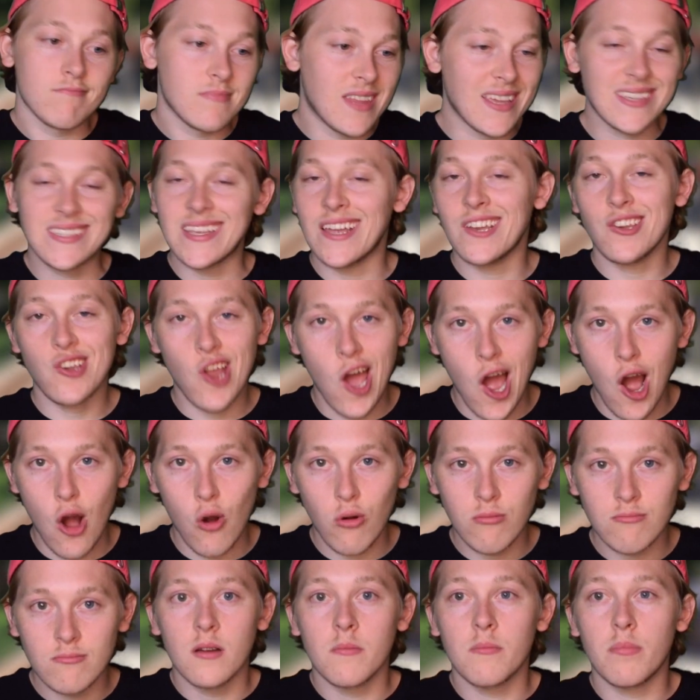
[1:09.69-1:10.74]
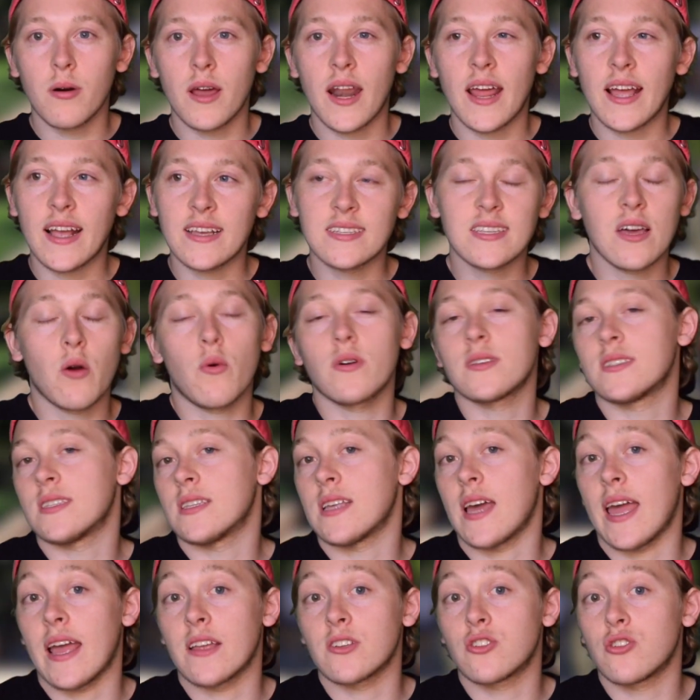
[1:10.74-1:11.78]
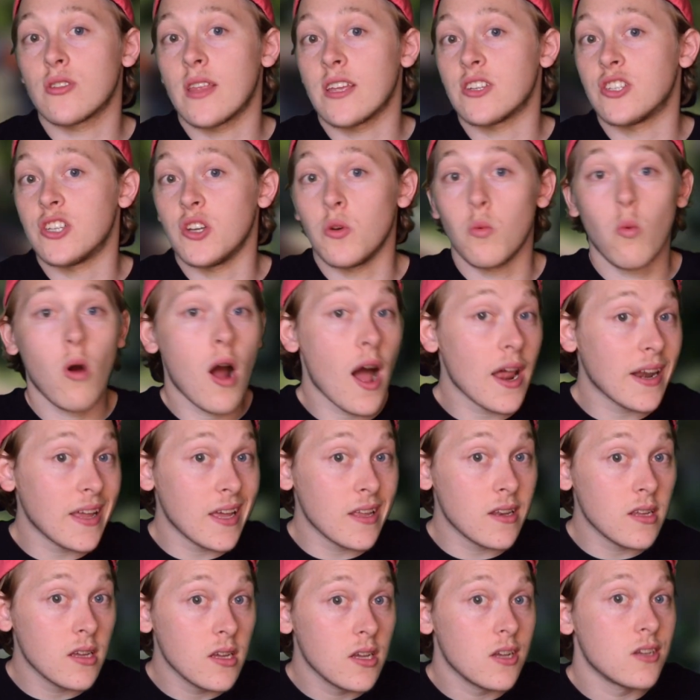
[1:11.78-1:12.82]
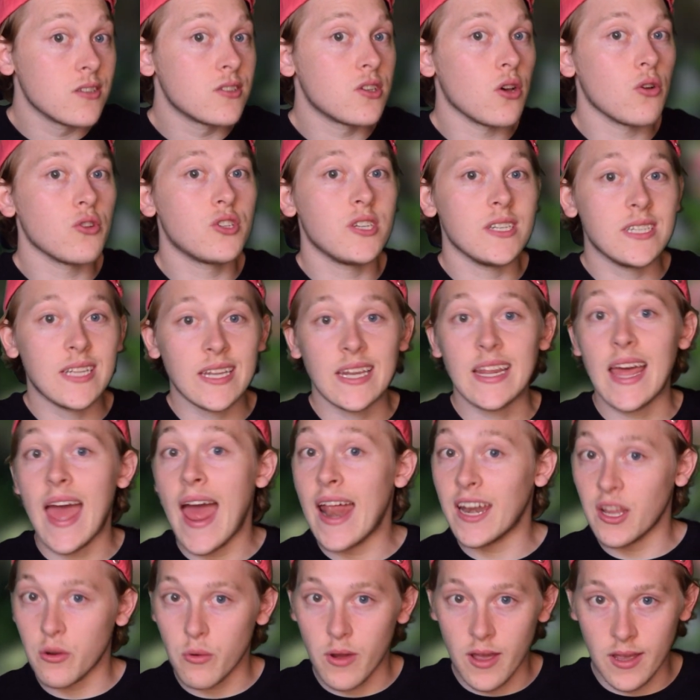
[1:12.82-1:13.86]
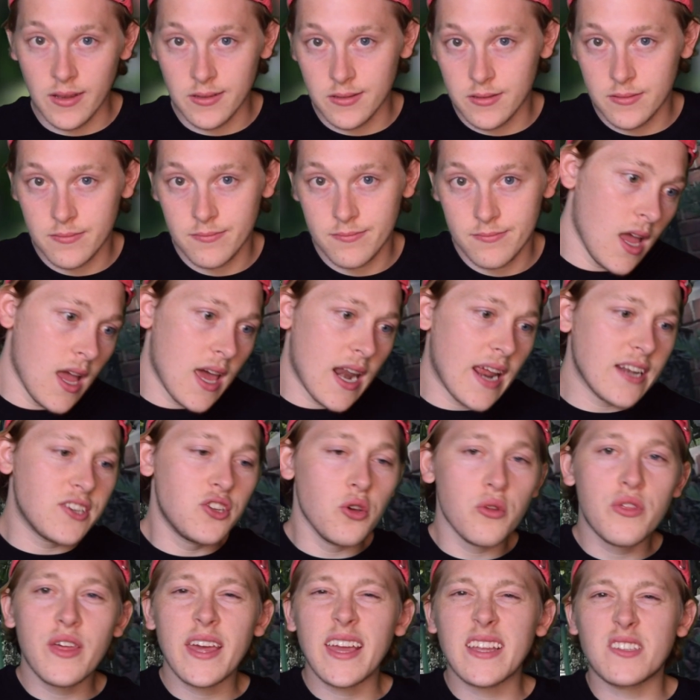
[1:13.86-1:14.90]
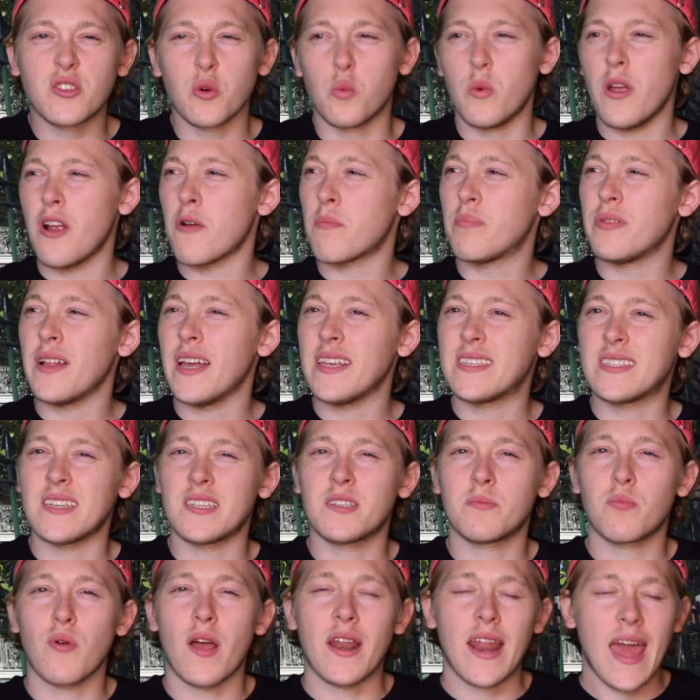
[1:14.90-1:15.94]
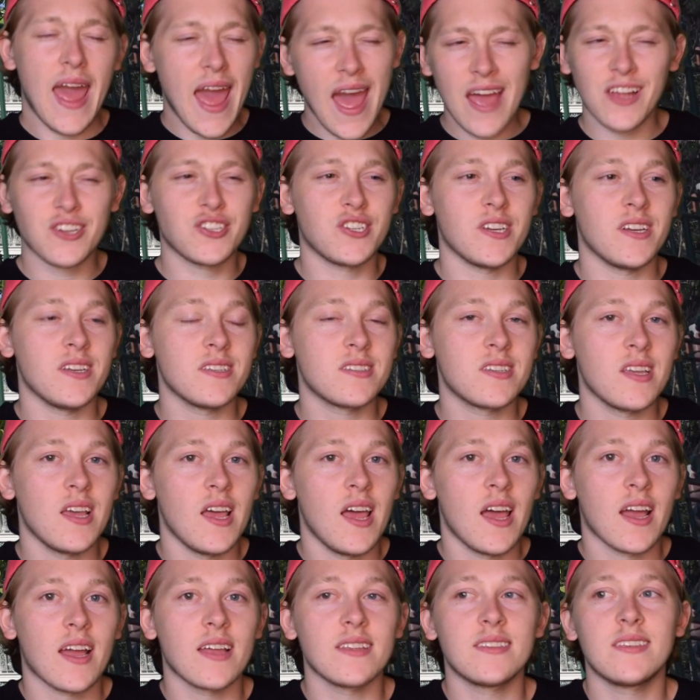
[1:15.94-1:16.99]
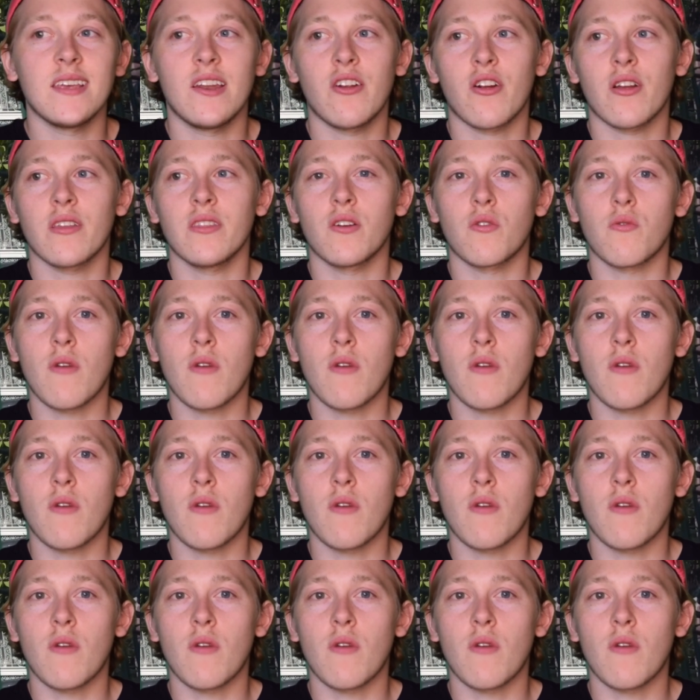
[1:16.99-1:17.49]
They said no, but I guess that wasn't the answer that she wanted, so she did it anyways. And I do think it's a weird place to spread ashes, considering the